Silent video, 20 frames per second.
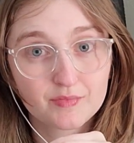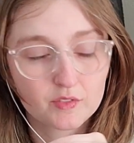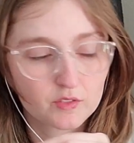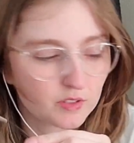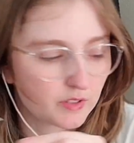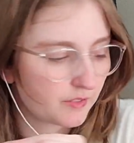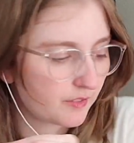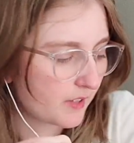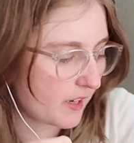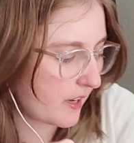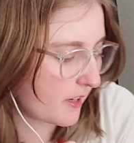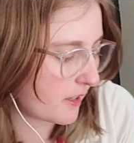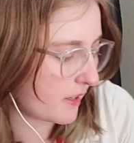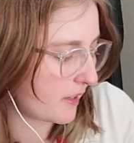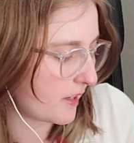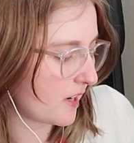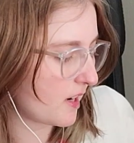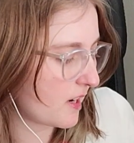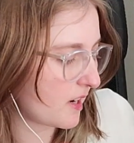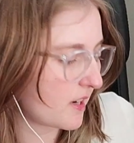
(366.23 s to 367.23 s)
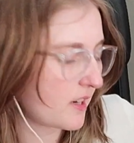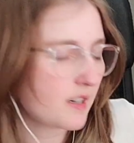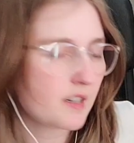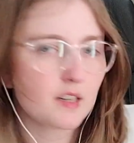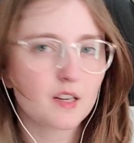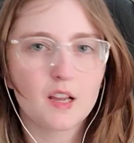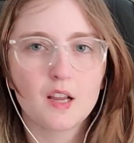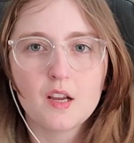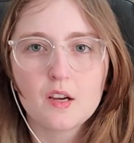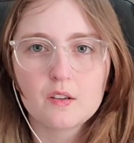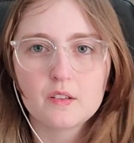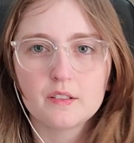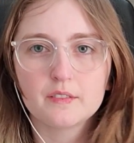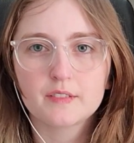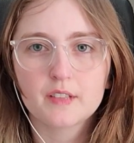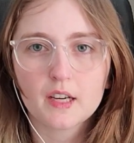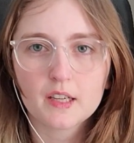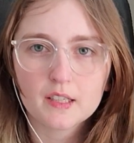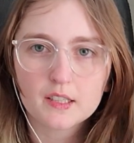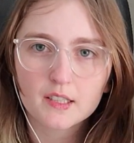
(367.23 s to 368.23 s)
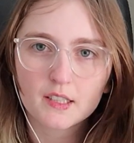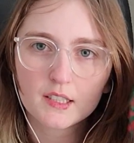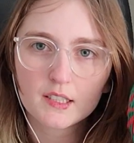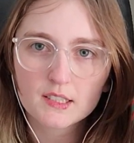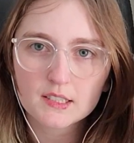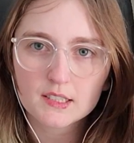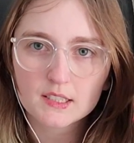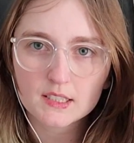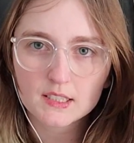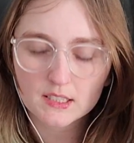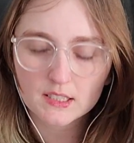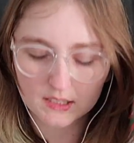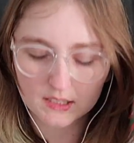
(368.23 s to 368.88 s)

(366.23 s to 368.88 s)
We've got our yarn, we've got our hooks.